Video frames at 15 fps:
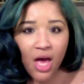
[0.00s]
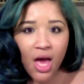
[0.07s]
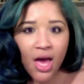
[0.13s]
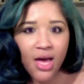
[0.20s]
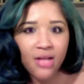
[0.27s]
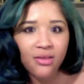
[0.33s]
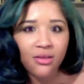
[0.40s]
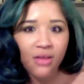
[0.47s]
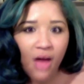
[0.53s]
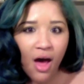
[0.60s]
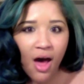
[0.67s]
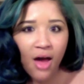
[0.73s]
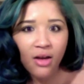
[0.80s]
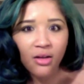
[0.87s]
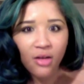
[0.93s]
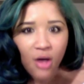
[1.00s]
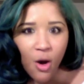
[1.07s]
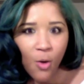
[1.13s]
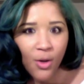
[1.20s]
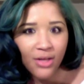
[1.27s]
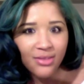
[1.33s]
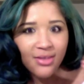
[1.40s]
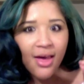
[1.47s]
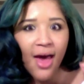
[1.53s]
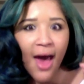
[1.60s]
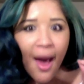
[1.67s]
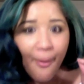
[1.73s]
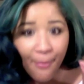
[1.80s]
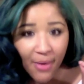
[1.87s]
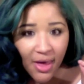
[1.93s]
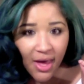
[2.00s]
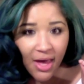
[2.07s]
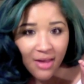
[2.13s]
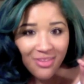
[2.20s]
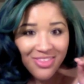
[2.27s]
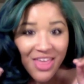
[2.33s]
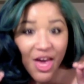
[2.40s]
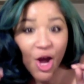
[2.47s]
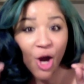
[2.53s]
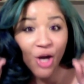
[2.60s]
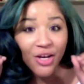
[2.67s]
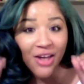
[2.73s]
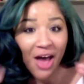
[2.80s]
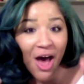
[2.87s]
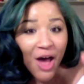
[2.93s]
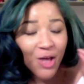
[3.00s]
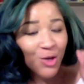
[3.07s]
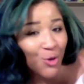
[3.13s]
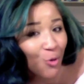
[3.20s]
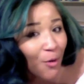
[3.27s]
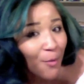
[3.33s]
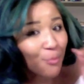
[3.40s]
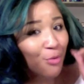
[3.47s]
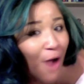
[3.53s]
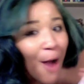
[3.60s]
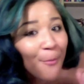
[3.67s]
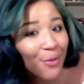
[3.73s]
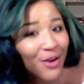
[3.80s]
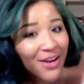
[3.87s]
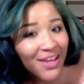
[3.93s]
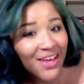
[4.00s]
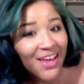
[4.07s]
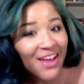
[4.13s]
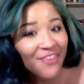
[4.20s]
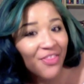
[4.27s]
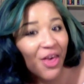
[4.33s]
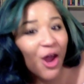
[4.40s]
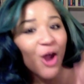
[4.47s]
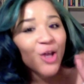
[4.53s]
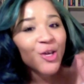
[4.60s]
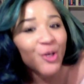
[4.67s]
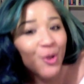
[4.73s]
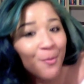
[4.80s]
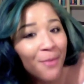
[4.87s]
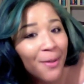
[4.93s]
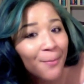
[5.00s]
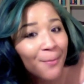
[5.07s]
It's not going to happen. They are not your property. They are human